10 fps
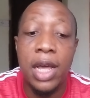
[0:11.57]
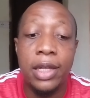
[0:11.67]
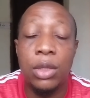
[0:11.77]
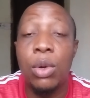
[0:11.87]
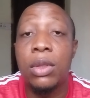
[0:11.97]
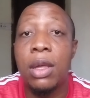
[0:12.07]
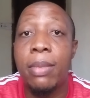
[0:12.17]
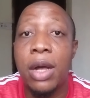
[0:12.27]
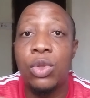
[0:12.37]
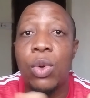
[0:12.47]
I talked
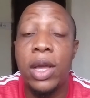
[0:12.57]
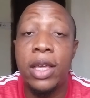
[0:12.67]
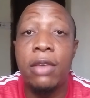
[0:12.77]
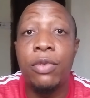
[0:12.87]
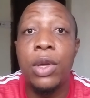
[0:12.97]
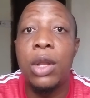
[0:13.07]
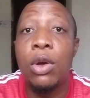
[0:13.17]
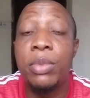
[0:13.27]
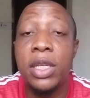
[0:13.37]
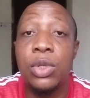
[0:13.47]
about, or I gave you an
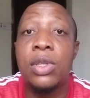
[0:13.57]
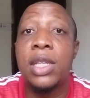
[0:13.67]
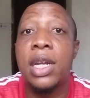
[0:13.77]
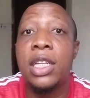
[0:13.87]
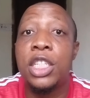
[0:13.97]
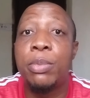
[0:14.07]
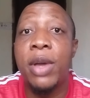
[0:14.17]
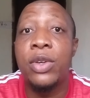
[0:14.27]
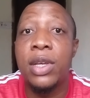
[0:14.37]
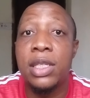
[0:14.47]
update concerning the Chipper
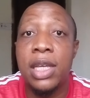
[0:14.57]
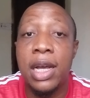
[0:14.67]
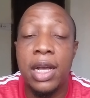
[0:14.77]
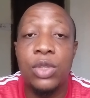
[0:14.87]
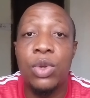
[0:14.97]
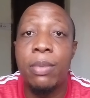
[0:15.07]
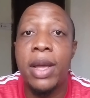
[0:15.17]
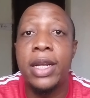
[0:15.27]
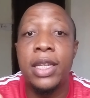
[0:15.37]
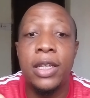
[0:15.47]
USD account,
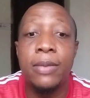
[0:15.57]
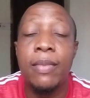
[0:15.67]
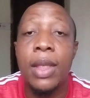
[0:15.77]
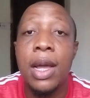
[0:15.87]
whereby the